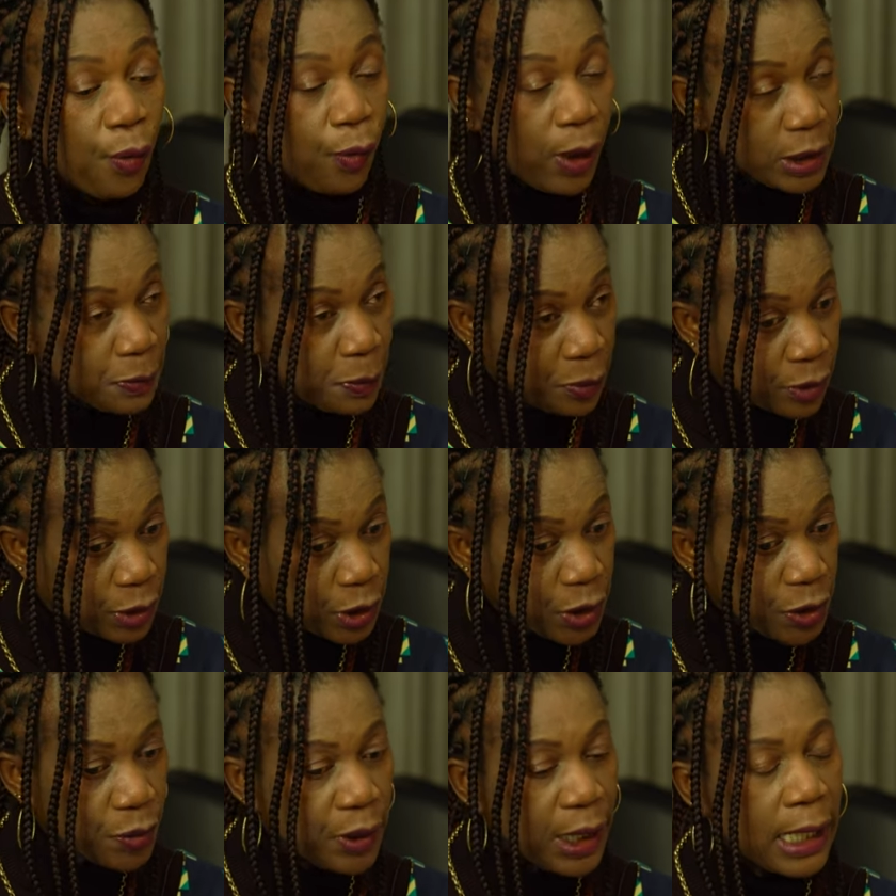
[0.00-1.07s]
What
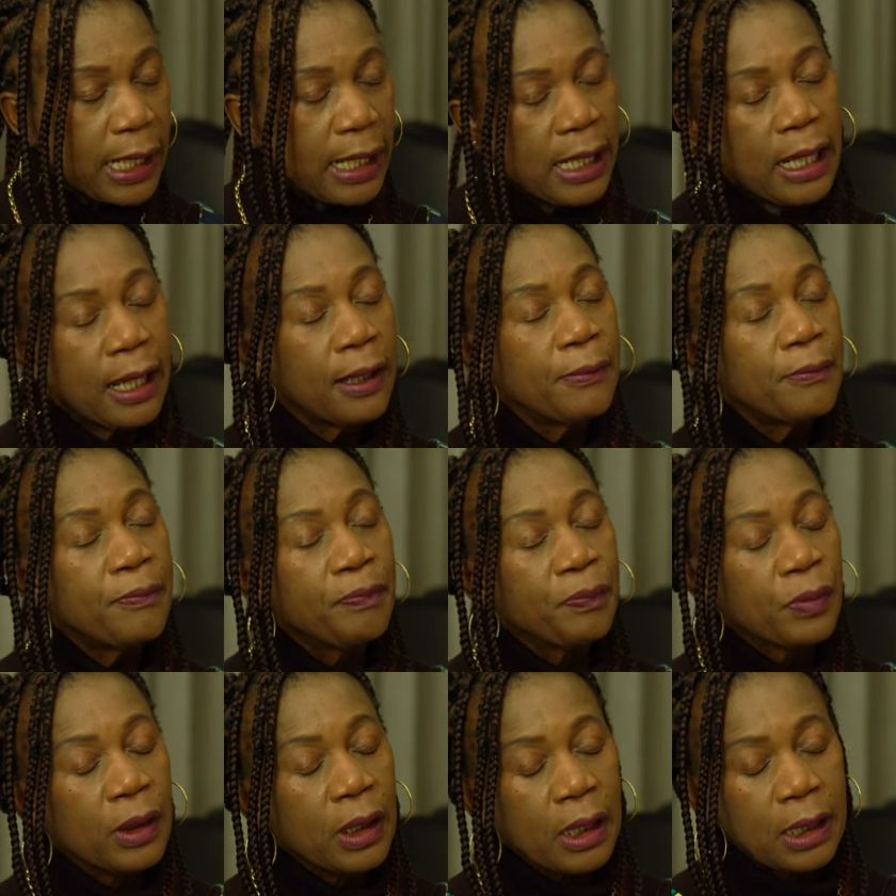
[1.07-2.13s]
brought you here
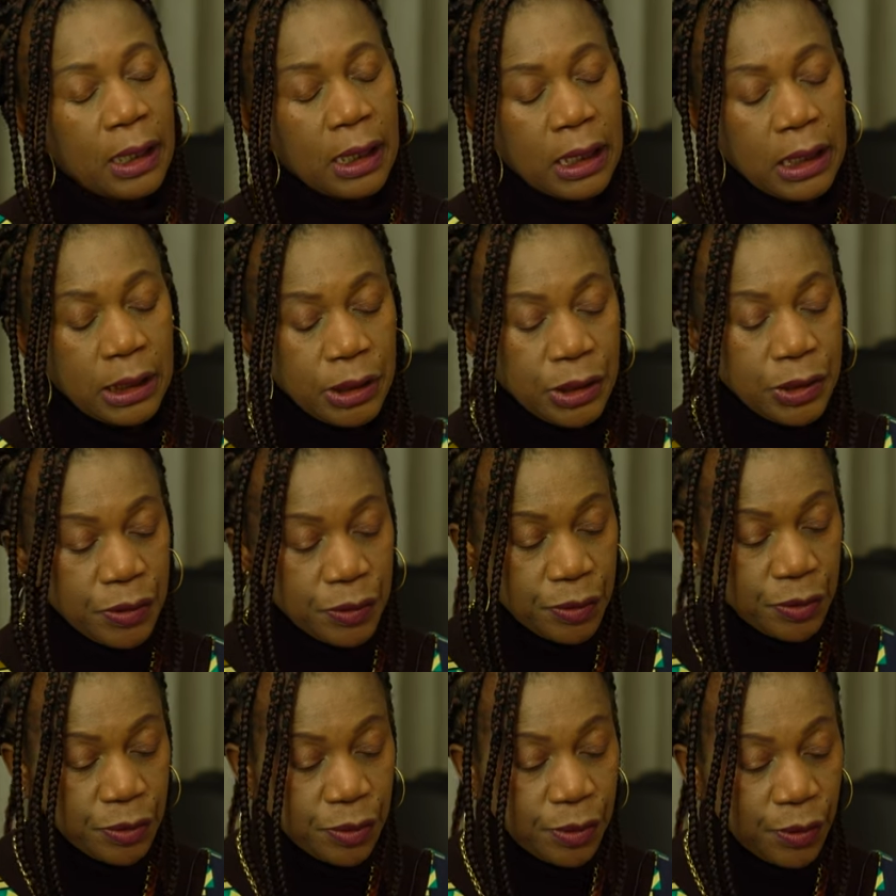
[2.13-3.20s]

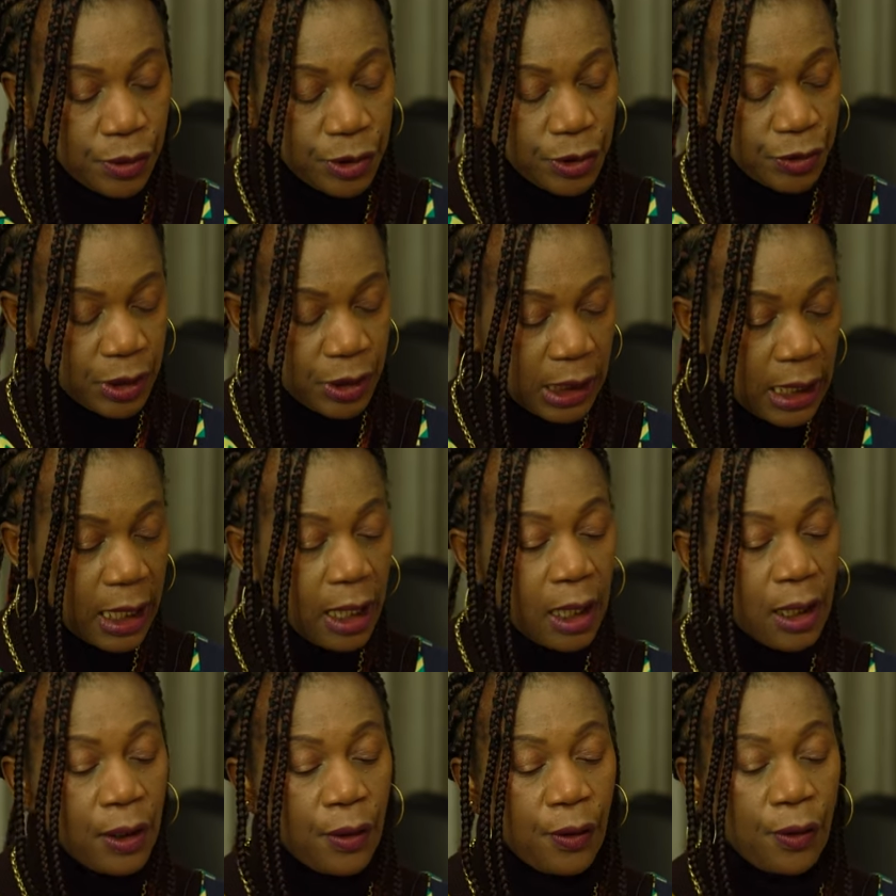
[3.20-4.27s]
into Australia,
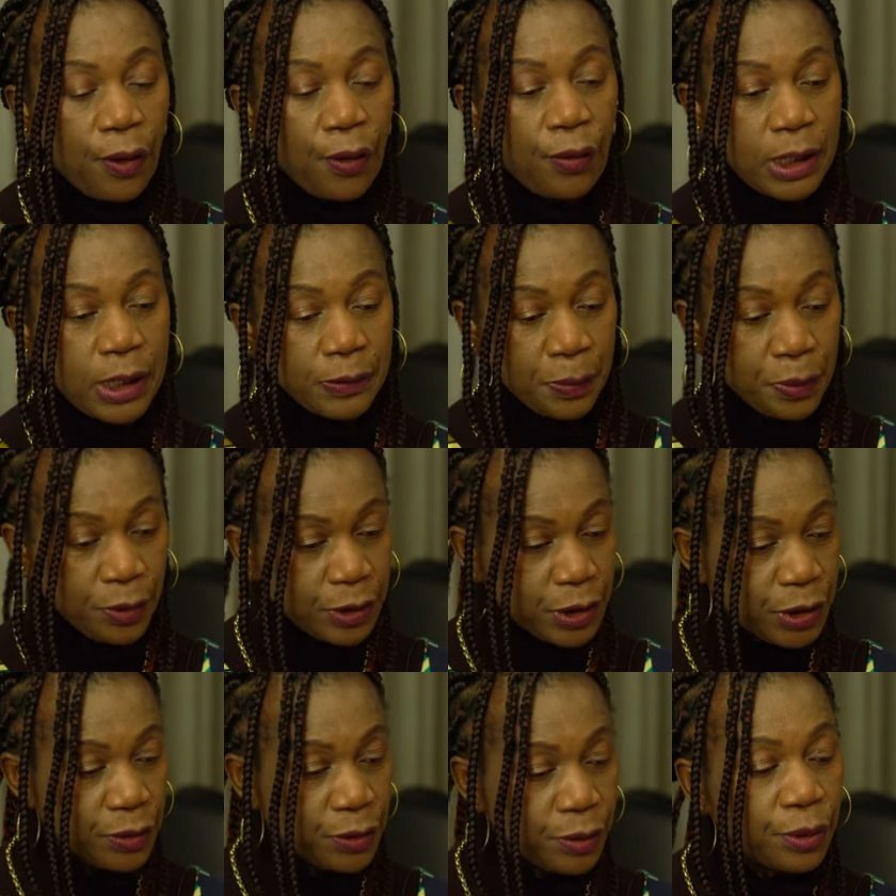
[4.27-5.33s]
or what
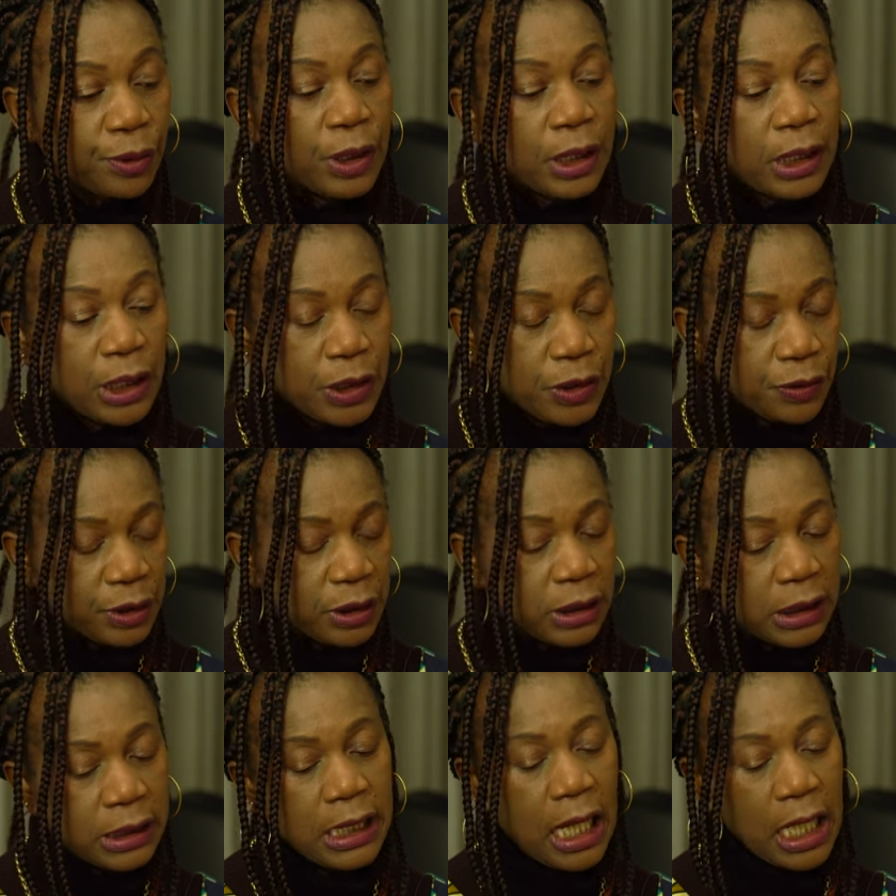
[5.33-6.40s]
brought you into
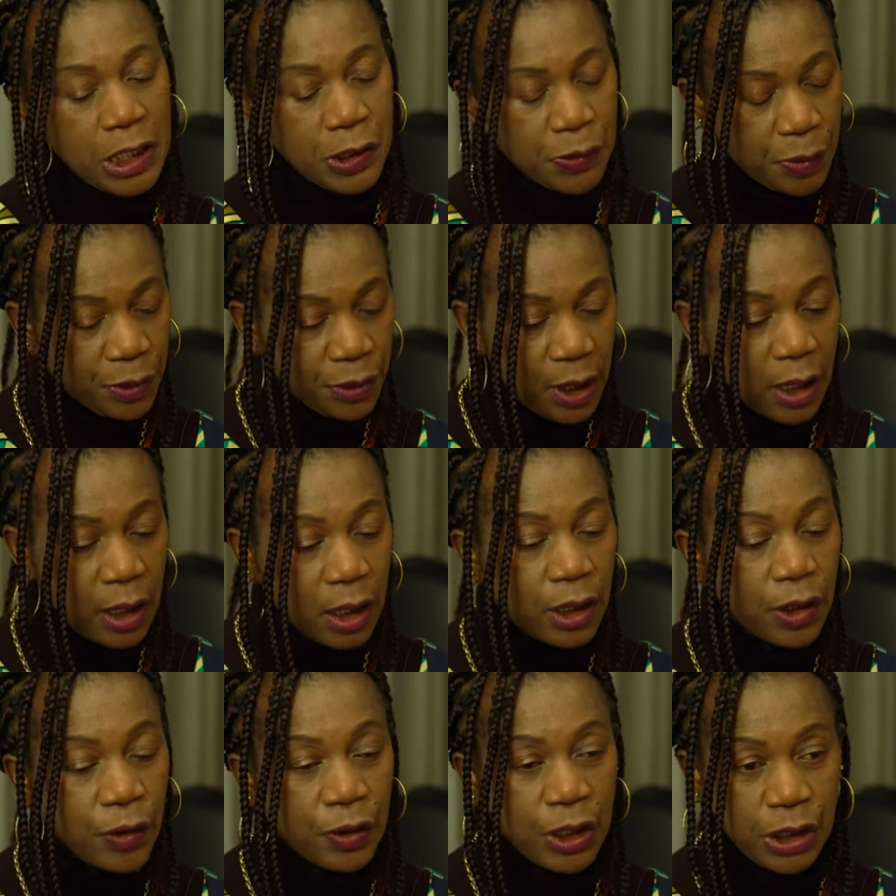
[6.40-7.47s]
the diaspora?
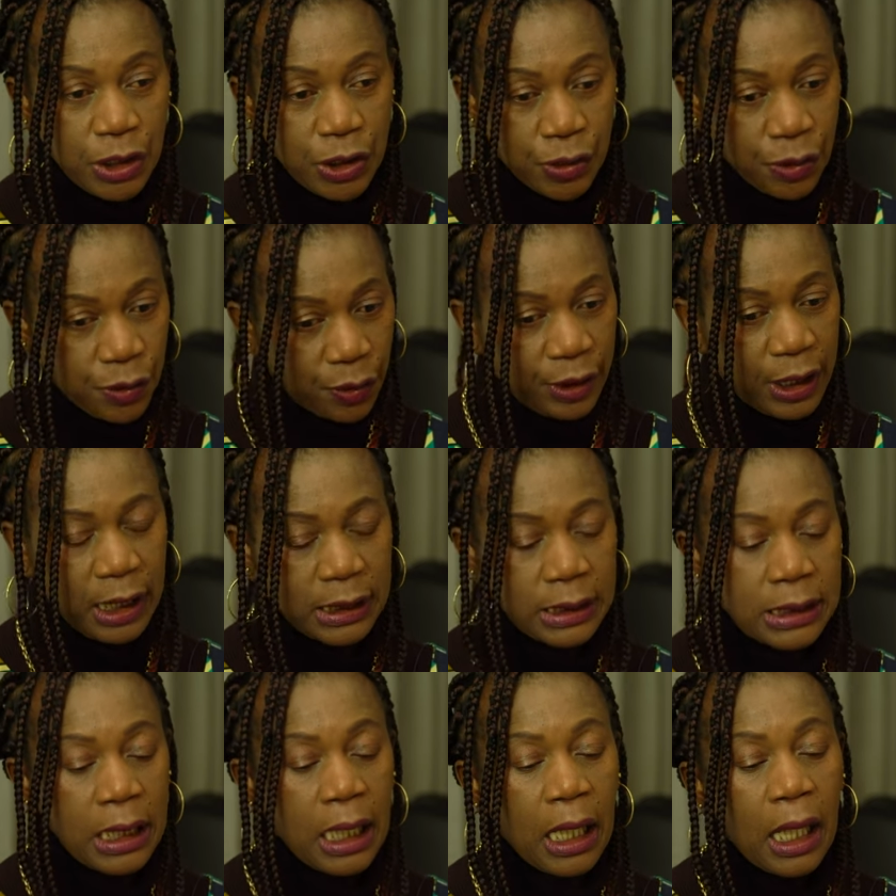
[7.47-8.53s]
You need to know
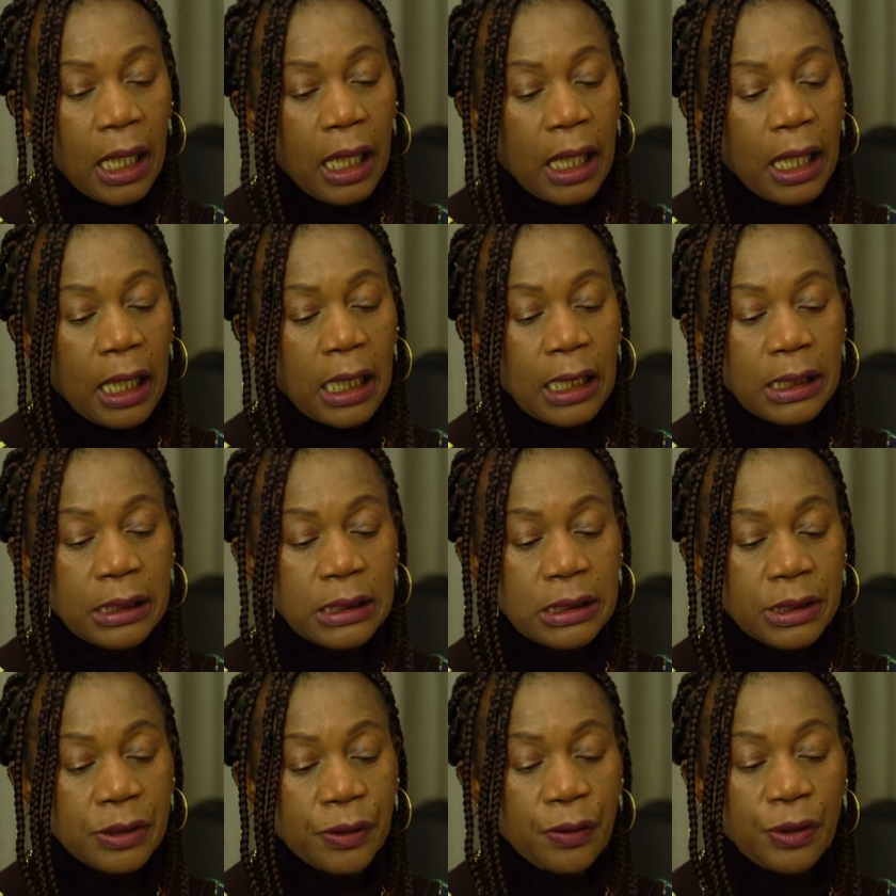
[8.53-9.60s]
that.
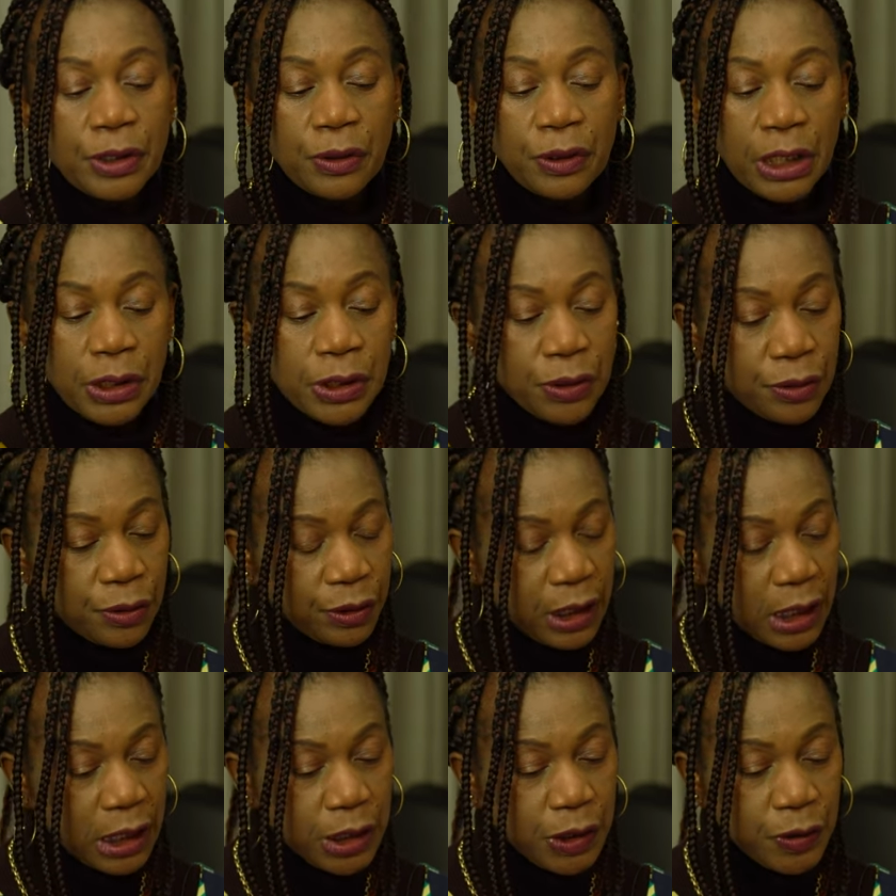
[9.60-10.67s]
And you also need to know
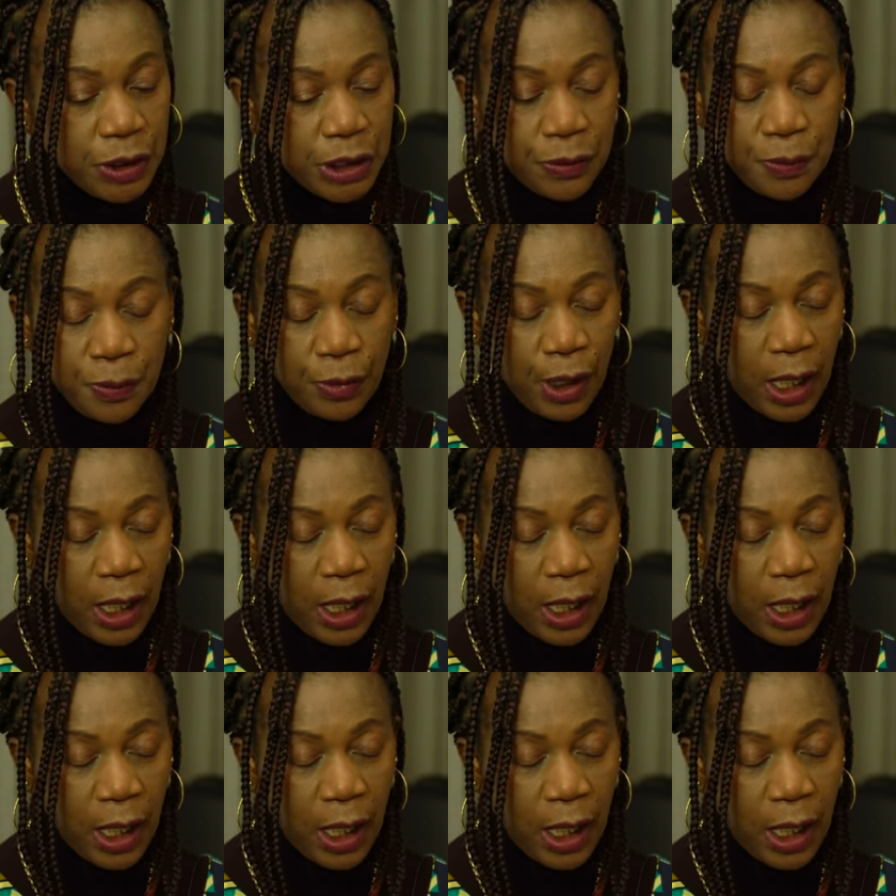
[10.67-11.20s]
that you didn't